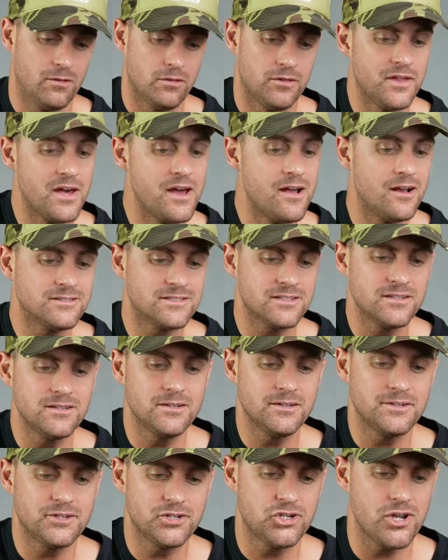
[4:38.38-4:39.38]
There's
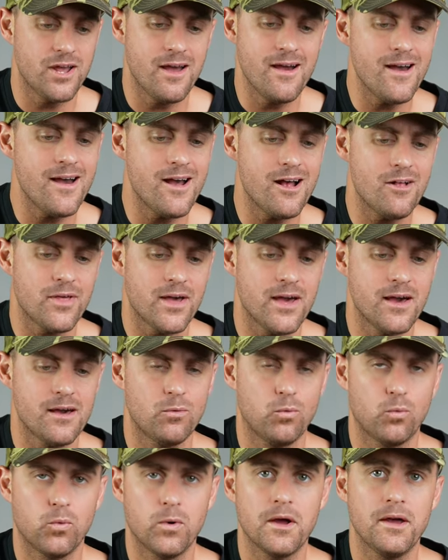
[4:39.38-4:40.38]
a chair
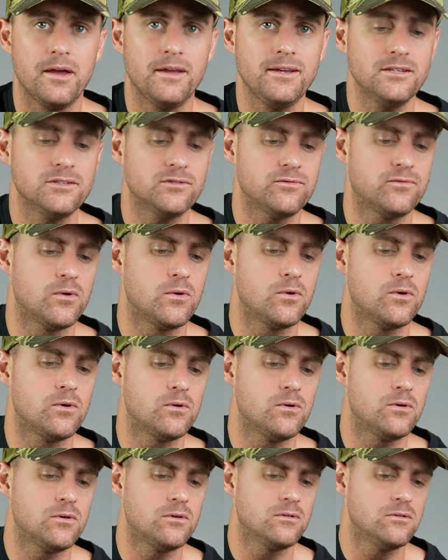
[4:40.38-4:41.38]
that waits
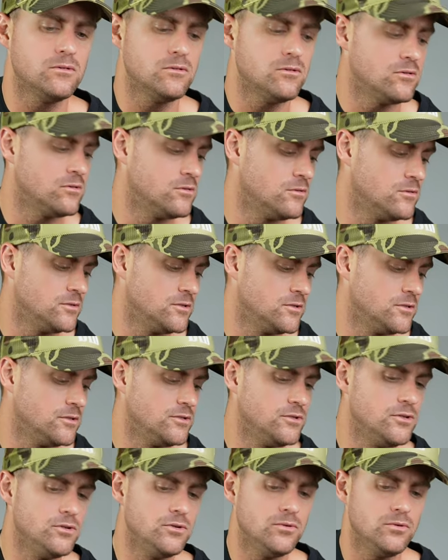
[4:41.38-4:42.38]
for
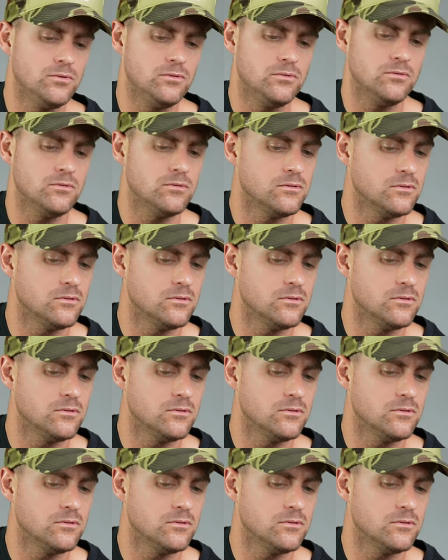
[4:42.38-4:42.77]
you.